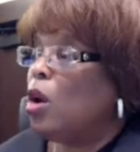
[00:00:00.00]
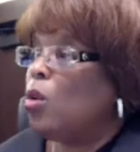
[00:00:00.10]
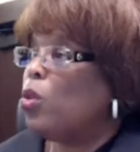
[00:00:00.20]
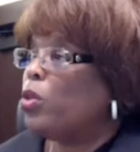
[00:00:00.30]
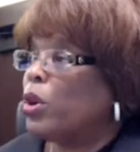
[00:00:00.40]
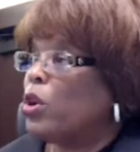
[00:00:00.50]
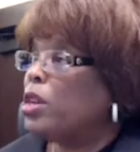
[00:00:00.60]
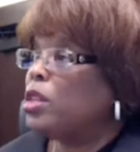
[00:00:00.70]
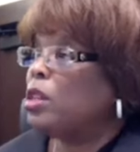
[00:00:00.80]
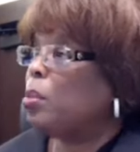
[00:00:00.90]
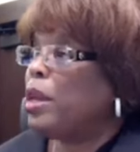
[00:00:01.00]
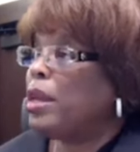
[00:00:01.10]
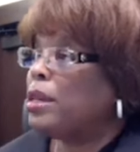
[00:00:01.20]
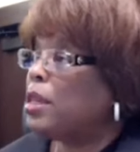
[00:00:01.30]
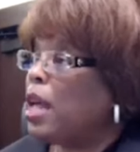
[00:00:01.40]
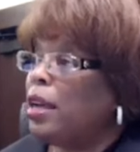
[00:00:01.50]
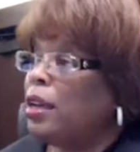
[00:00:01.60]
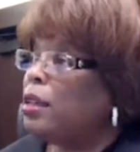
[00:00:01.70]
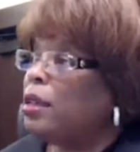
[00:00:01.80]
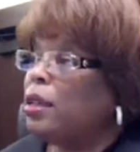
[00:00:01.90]
No, with regards to the
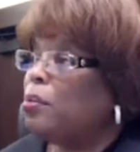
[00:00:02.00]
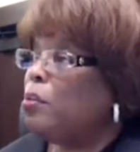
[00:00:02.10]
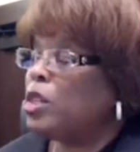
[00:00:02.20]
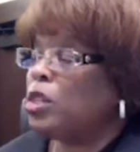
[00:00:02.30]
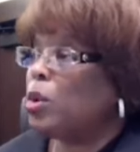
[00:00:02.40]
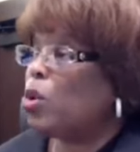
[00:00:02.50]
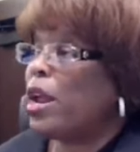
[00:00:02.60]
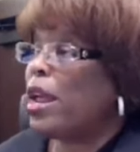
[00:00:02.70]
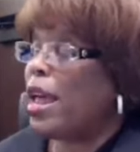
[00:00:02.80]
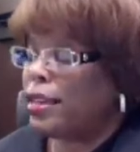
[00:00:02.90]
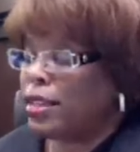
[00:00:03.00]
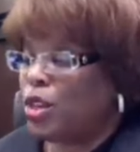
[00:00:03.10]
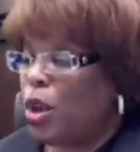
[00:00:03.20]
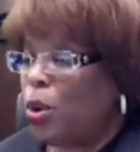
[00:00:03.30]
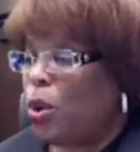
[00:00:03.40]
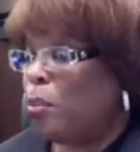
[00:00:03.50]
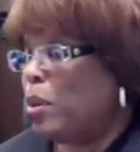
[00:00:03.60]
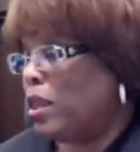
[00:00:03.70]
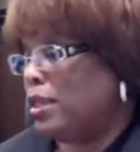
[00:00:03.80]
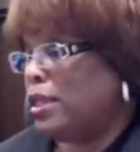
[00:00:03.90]
PSI, Mr. McCray has no
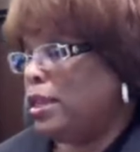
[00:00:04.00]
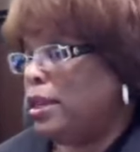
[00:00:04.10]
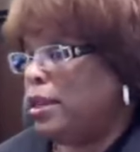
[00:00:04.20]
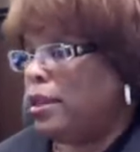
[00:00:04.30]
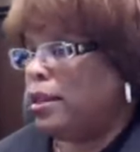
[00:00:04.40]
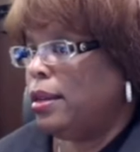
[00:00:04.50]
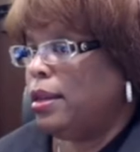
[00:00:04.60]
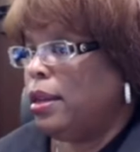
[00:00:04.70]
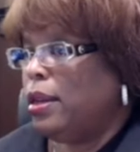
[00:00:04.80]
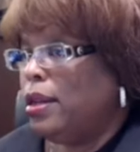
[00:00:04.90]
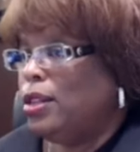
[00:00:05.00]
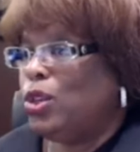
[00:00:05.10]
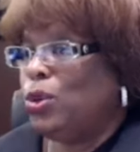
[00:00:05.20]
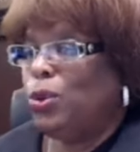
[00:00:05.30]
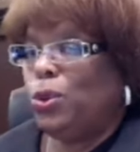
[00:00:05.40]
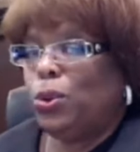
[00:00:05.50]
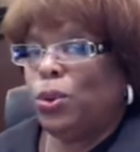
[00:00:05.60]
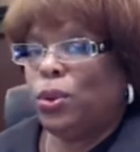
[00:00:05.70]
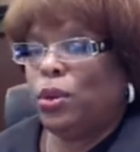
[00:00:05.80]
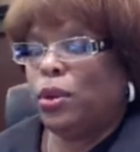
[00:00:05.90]
ability
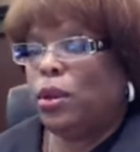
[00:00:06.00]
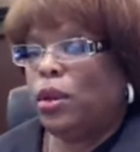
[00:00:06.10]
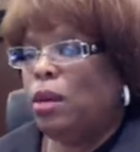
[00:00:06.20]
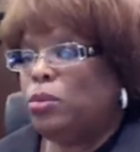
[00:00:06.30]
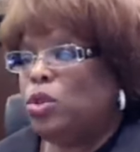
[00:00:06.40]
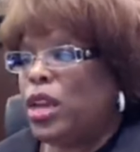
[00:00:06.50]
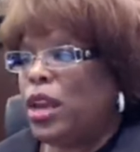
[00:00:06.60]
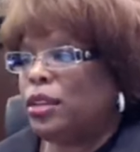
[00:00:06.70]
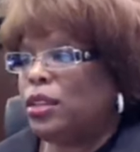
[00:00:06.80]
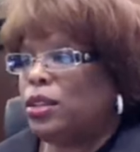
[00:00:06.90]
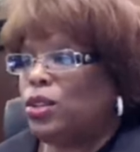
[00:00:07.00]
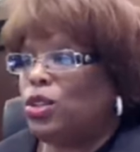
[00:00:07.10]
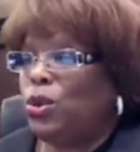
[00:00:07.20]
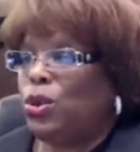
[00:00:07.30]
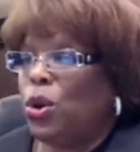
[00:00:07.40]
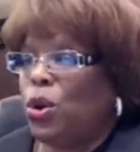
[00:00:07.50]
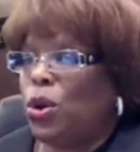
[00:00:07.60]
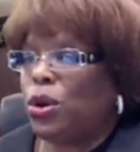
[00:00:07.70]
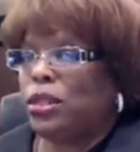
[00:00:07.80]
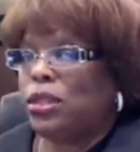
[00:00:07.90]
to object to
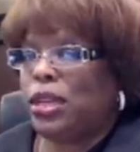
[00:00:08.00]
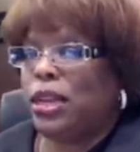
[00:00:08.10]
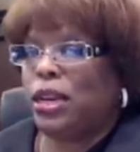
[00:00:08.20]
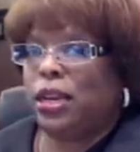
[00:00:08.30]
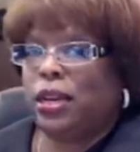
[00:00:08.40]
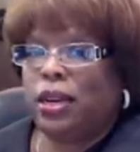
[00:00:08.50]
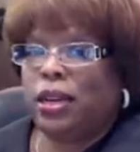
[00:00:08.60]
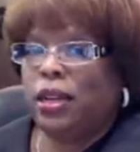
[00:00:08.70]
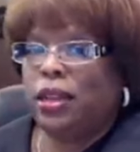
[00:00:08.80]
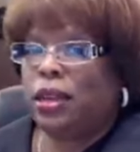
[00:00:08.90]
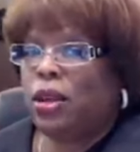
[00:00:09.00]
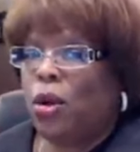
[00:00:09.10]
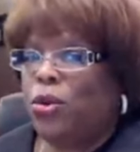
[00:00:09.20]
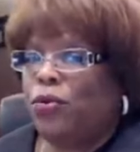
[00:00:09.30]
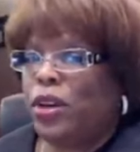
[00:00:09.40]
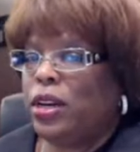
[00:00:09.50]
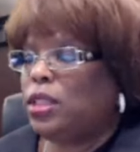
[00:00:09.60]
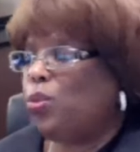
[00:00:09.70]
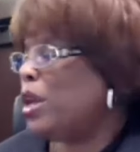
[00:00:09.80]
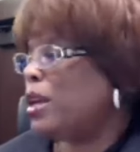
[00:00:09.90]
your seeing the
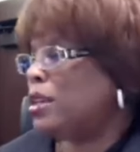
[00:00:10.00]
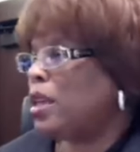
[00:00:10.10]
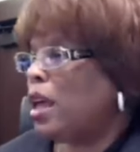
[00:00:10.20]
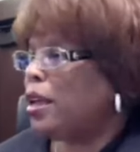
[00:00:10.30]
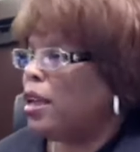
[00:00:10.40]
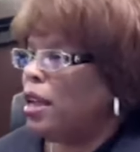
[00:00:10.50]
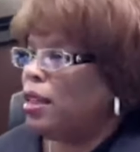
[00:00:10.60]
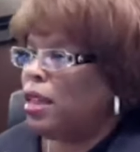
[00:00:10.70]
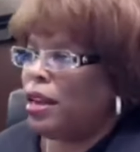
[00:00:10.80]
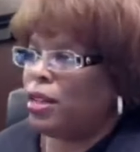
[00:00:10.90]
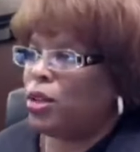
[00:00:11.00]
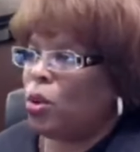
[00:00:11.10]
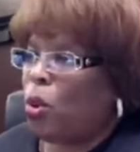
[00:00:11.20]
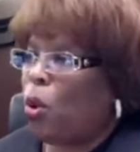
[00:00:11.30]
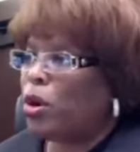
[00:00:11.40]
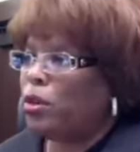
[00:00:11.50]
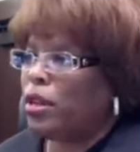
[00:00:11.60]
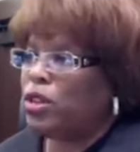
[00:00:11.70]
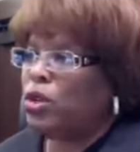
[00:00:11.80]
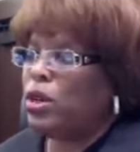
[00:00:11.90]
co-defendant's PSI. That is an order
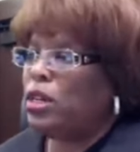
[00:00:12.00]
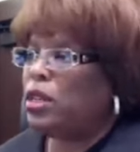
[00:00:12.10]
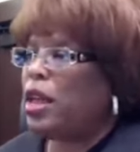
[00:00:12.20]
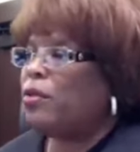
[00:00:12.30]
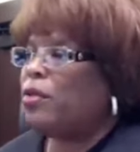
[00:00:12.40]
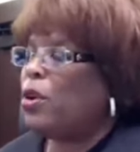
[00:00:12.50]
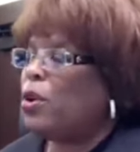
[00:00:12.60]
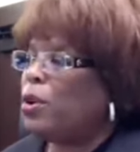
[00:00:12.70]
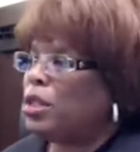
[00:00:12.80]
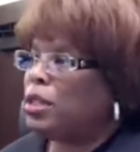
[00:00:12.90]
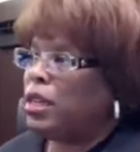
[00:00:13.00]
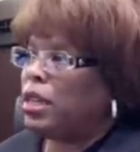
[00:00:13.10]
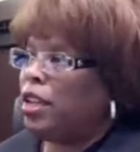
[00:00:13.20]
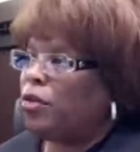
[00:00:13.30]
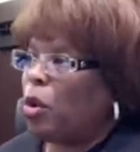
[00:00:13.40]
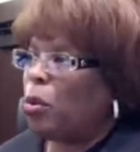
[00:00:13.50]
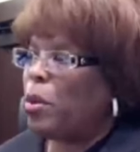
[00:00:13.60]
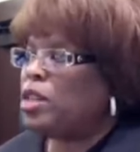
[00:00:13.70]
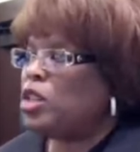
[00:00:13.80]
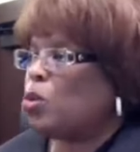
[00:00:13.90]
that you need to have heard to see if
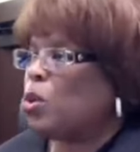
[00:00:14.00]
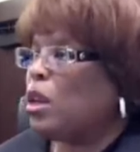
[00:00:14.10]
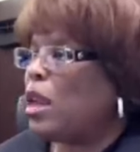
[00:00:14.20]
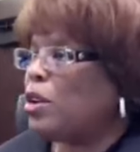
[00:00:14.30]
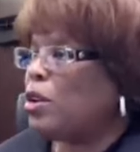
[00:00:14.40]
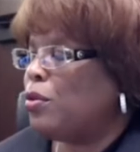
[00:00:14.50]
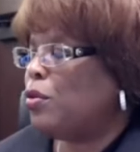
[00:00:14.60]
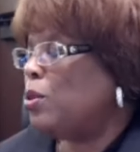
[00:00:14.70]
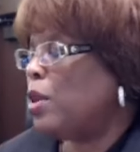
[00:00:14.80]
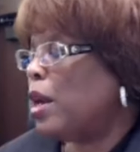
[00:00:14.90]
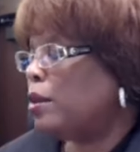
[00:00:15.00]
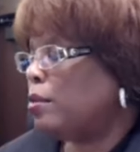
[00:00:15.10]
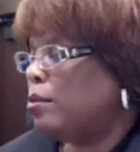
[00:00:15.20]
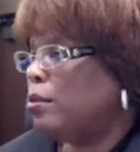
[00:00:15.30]
probation will allow you to view that.